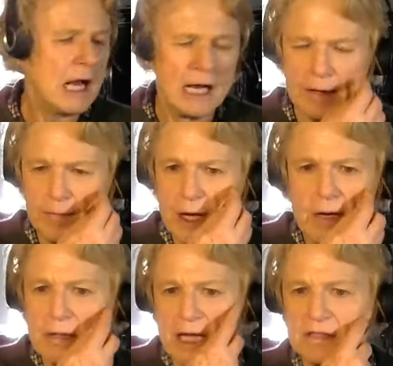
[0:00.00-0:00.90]
um,
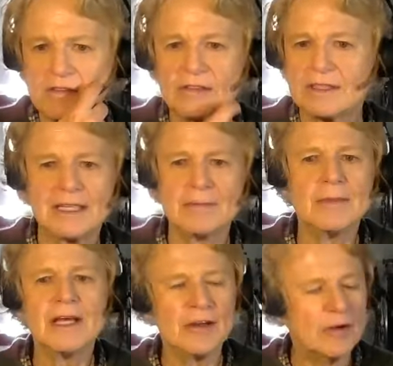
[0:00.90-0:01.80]
no, that isn't him,
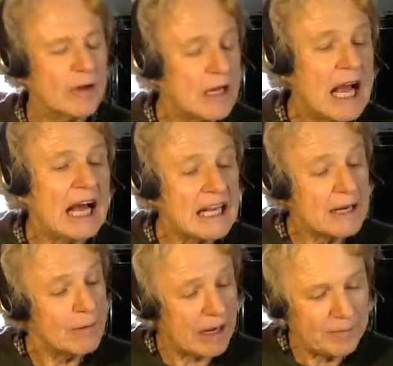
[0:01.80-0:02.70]
no." And
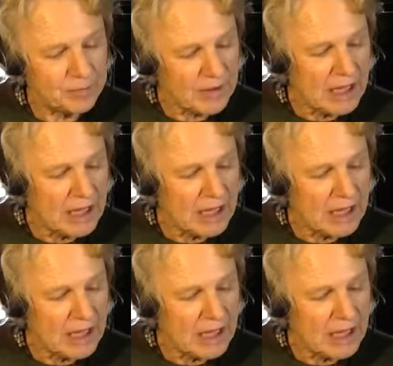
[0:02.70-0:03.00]
anyway. Yeah.